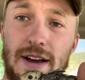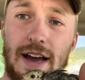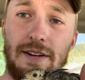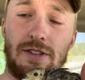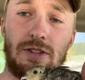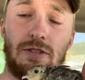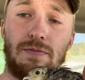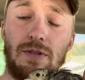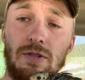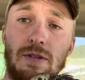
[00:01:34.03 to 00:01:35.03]
I have
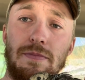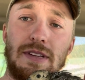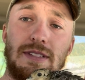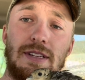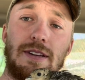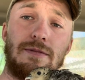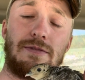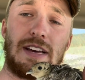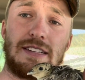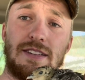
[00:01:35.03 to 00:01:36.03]
two blue
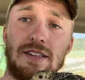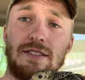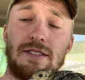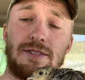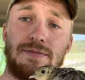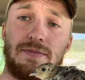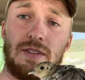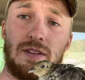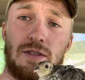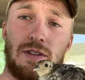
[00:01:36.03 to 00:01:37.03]
Abyssinian pheasants,
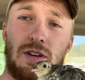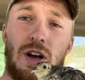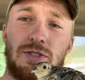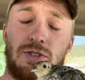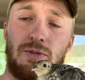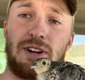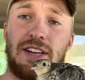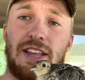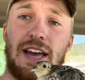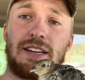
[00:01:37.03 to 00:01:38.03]
also
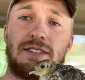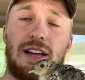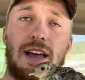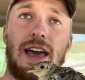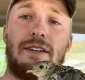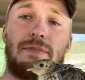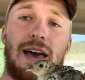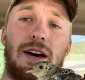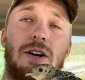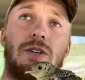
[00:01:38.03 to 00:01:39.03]
ringnecks that I have
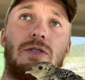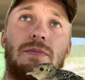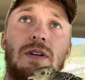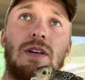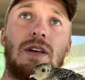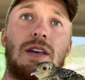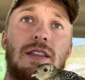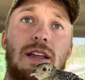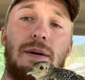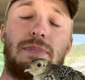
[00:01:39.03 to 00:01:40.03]
back
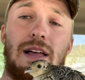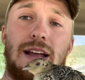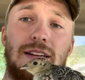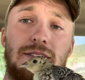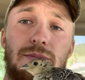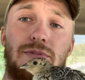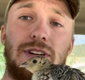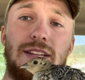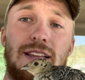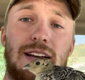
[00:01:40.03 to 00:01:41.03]
home that I'm planning to
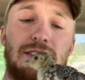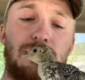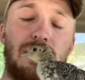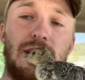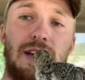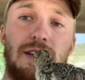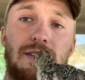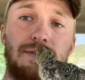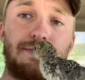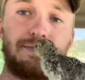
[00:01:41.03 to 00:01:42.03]
breed next spring.
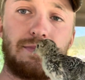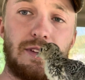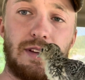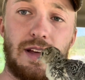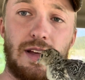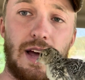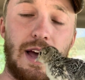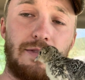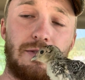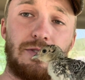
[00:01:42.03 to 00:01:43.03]

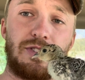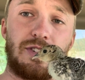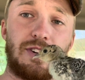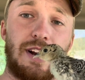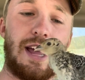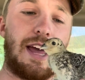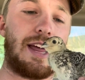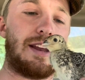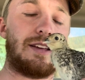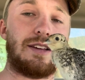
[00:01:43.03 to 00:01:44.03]
I have a rooster and a
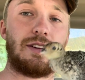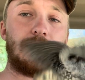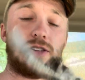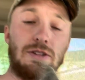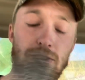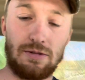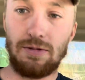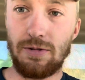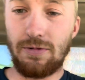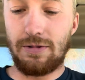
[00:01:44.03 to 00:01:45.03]
hen.
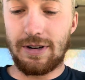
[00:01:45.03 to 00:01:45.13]
Woo!